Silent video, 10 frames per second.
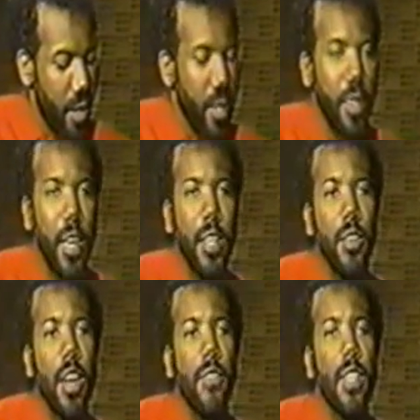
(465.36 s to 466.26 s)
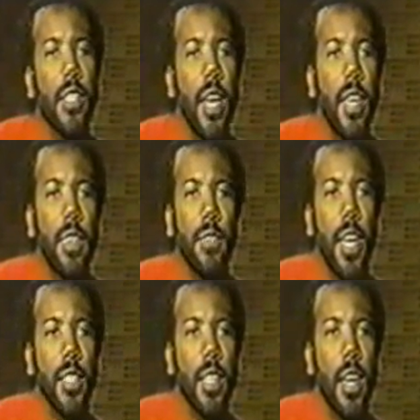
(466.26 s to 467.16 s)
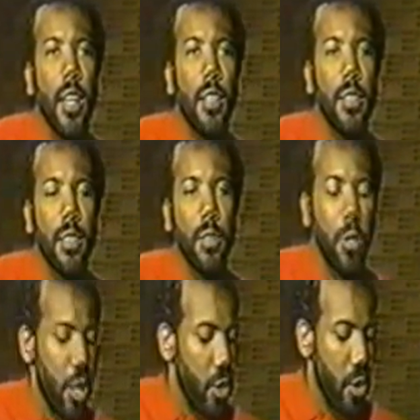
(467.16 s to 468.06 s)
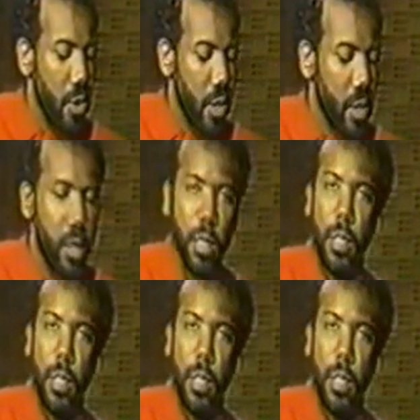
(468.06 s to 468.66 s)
then you have the 10th of that scale. Well, the third is,